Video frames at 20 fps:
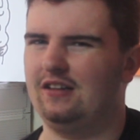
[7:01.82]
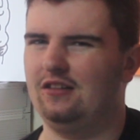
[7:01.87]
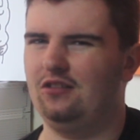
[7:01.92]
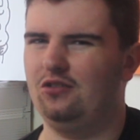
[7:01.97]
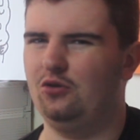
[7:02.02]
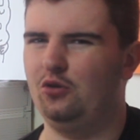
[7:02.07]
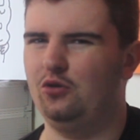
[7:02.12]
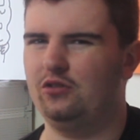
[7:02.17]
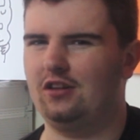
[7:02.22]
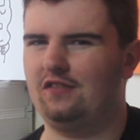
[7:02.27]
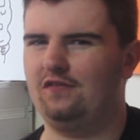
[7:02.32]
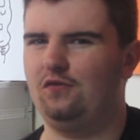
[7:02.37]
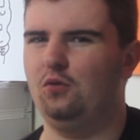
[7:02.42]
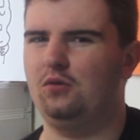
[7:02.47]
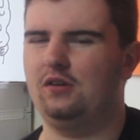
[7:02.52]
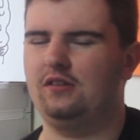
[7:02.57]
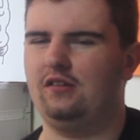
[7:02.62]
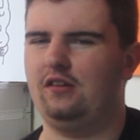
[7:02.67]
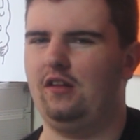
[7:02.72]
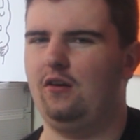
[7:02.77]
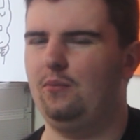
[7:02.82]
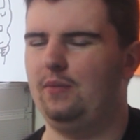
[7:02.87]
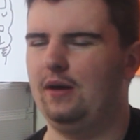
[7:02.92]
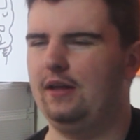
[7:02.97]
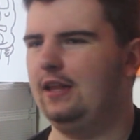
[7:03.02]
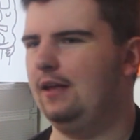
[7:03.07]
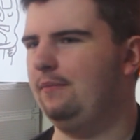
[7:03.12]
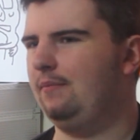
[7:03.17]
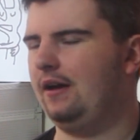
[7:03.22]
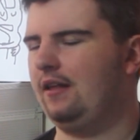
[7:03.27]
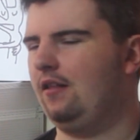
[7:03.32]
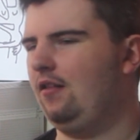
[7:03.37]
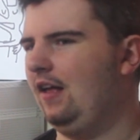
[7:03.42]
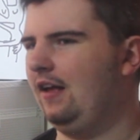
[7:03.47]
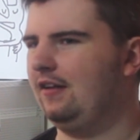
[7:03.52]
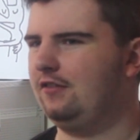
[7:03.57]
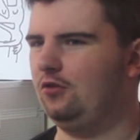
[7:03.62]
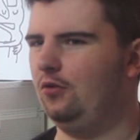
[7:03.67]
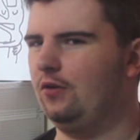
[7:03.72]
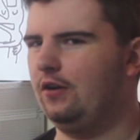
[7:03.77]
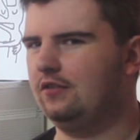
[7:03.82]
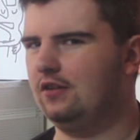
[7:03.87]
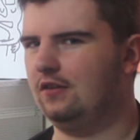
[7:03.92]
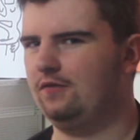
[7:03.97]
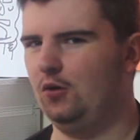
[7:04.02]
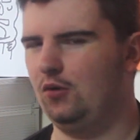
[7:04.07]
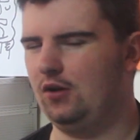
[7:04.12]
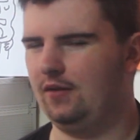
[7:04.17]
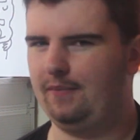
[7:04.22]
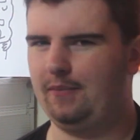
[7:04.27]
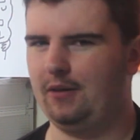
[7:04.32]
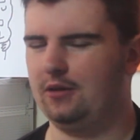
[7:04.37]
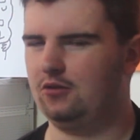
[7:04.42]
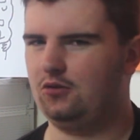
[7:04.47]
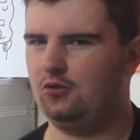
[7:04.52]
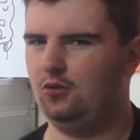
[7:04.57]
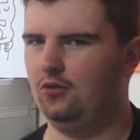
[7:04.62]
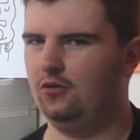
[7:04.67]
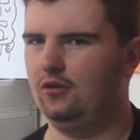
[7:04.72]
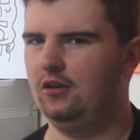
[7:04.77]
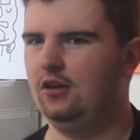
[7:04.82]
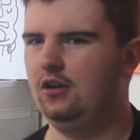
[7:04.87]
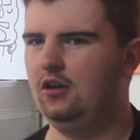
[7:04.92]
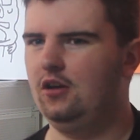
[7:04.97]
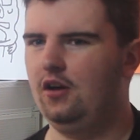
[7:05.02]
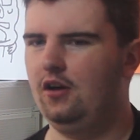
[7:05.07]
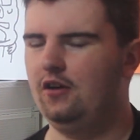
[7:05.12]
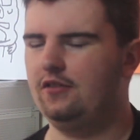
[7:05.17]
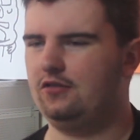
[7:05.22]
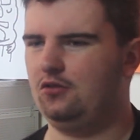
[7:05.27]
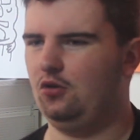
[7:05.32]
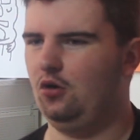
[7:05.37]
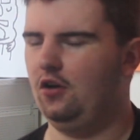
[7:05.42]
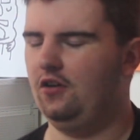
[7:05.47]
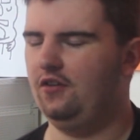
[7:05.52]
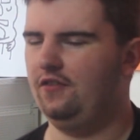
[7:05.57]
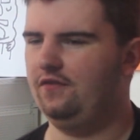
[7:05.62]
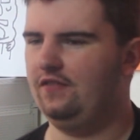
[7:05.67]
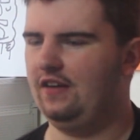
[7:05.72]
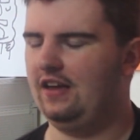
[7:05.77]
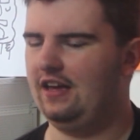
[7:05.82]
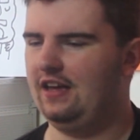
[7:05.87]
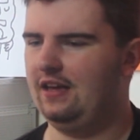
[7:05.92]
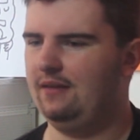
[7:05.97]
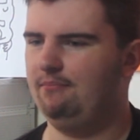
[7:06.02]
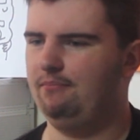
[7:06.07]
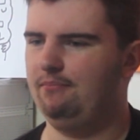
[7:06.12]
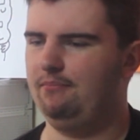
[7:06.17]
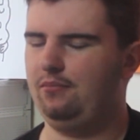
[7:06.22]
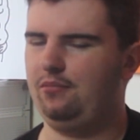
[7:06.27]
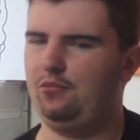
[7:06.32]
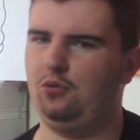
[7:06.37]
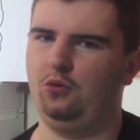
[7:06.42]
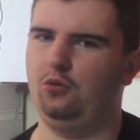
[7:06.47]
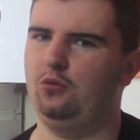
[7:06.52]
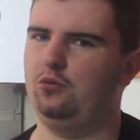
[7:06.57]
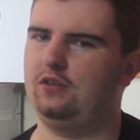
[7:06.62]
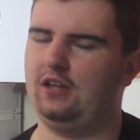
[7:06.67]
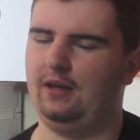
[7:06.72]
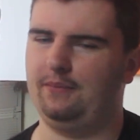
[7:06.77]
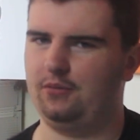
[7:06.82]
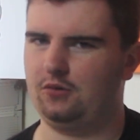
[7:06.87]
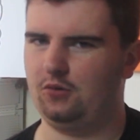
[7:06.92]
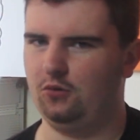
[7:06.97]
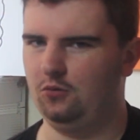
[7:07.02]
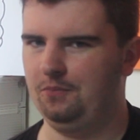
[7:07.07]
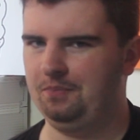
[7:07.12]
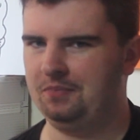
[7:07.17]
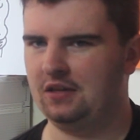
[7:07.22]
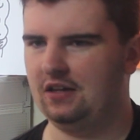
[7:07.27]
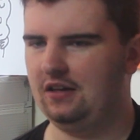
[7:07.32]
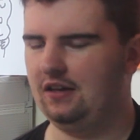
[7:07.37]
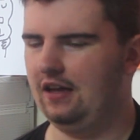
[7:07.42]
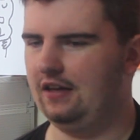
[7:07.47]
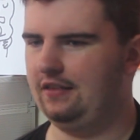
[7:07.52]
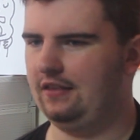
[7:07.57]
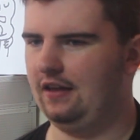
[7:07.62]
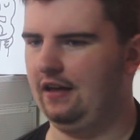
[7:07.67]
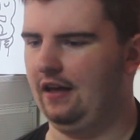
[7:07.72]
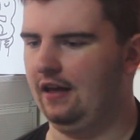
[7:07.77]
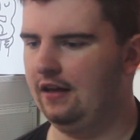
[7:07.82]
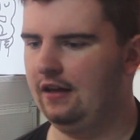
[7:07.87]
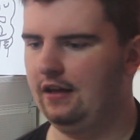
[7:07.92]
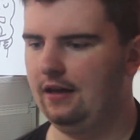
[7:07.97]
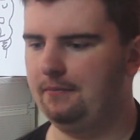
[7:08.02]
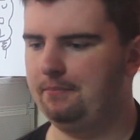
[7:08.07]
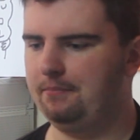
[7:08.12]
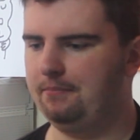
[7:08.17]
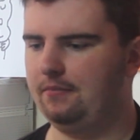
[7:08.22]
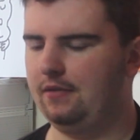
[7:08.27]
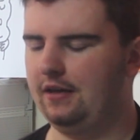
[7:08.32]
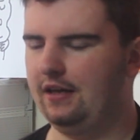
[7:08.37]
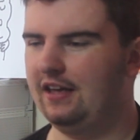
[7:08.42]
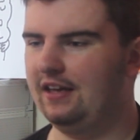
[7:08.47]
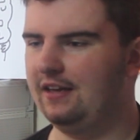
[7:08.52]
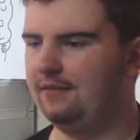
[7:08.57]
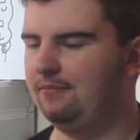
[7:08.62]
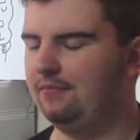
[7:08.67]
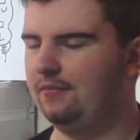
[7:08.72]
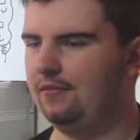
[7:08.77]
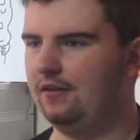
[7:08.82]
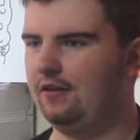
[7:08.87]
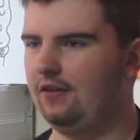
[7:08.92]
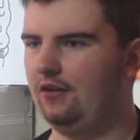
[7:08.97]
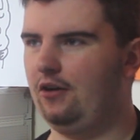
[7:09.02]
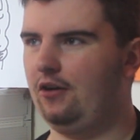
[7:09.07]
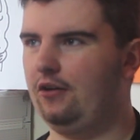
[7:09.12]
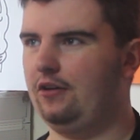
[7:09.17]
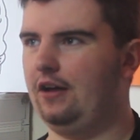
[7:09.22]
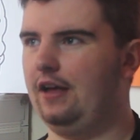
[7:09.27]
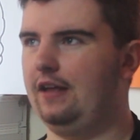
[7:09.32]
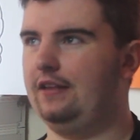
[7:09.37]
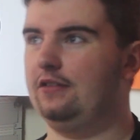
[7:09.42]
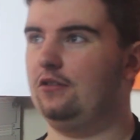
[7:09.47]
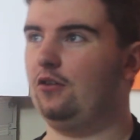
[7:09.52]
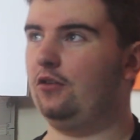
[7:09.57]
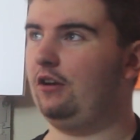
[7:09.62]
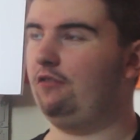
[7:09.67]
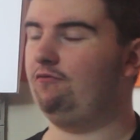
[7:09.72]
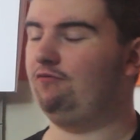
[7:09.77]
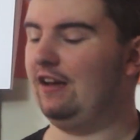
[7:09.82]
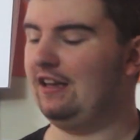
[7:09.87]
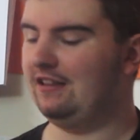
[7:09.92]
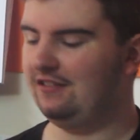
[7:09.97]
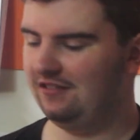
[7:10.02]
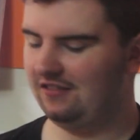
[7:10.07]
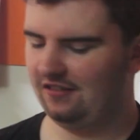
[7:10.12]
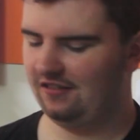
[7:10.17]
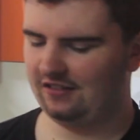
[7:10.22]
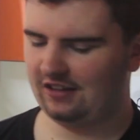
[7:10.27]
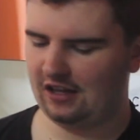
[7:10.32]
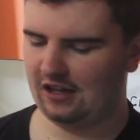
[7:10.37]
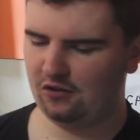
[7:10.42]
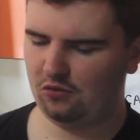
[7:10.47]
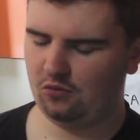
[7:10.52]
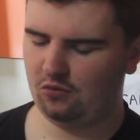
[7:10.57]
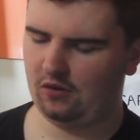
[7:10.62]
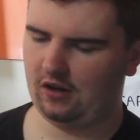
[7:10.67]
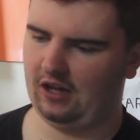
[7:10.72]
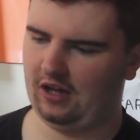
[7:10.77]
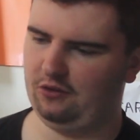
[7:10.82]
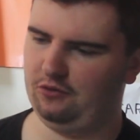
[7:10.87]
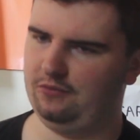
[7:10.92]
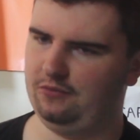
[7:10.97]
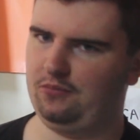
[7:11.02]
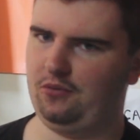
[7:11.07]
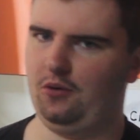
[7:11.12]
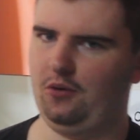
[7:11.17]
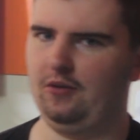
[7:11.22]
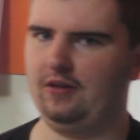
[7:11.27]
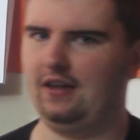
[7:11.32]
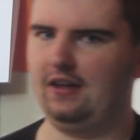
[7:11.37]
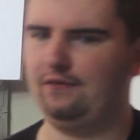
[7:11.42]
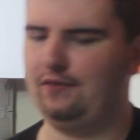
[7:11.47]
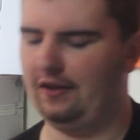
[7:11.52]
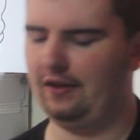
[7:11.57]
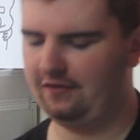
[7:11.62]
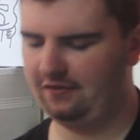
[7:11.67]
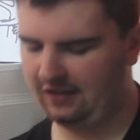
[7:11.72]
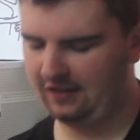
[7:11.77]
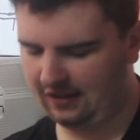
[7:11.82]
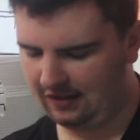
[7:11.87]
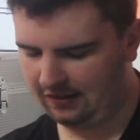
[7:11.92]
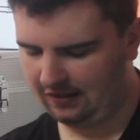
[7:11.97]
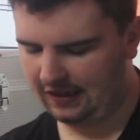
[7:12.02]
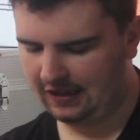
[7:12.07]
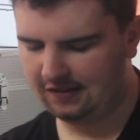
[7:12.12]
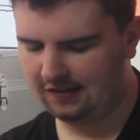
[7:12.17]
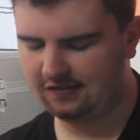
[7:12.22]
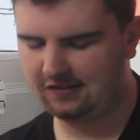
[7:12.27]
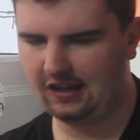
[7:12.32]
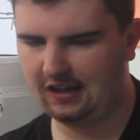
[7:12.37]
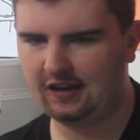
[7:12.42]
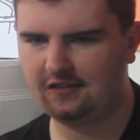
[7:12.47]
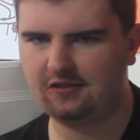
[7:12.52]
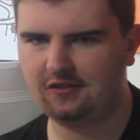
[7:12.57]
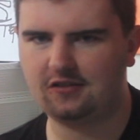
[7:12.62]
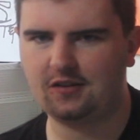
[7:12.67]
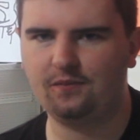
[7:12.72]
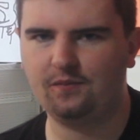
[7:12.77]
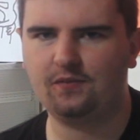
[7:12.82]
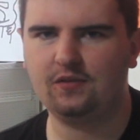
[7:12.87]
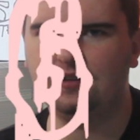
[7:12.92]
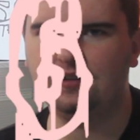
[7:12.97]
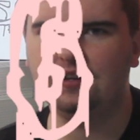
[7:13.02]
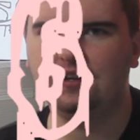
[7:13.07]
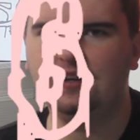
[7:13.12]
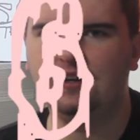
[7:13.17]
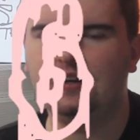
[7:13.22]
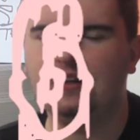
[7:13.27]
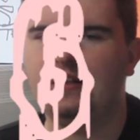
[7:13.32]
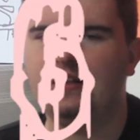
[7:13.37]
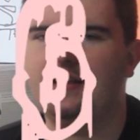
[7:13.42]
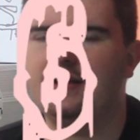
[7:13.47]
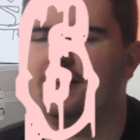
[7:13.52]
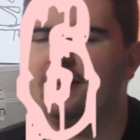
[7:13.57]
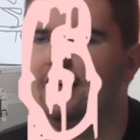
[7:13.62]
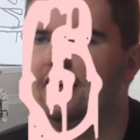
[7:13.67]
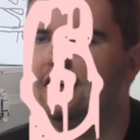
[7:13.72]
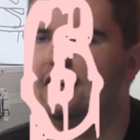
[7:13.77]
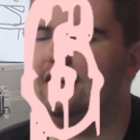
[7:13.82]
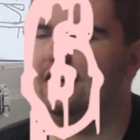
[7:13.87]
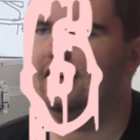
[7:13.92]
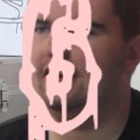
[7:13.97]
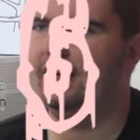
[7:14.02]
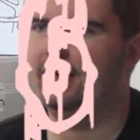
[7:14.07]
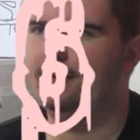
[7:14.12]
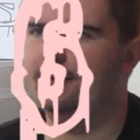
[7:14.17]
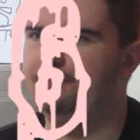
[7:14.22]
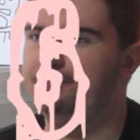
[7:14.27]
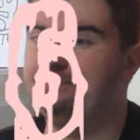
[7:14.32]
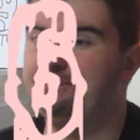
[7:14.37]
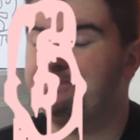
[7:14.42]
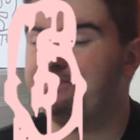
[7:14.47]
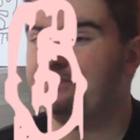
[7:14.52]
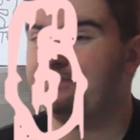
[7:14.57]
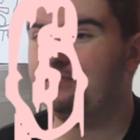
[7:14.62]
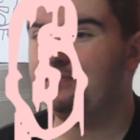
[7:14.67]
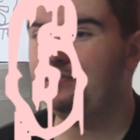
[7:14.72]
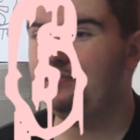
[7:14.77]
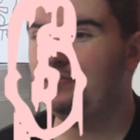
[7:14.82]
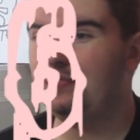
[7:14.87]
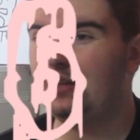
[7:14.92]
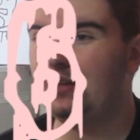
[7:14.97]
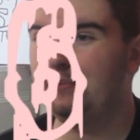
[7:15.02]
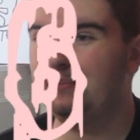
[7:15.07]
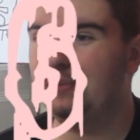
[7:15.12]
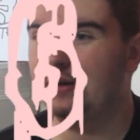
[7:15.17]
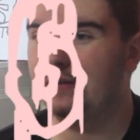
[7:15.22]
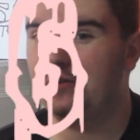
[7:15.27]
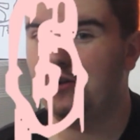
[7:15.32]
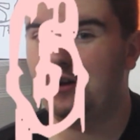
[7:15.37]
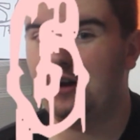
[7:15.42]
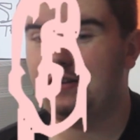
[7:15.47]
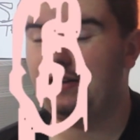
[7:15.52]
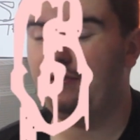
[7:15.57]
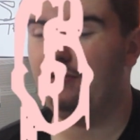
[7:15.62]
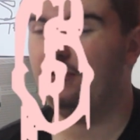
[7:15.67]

like it loses focus a little bit, and then by the last song, it just feels a bit too sort of prototypical. And that, and on a rating scale, I would probably give this like a late 6 or something like that. But if you guys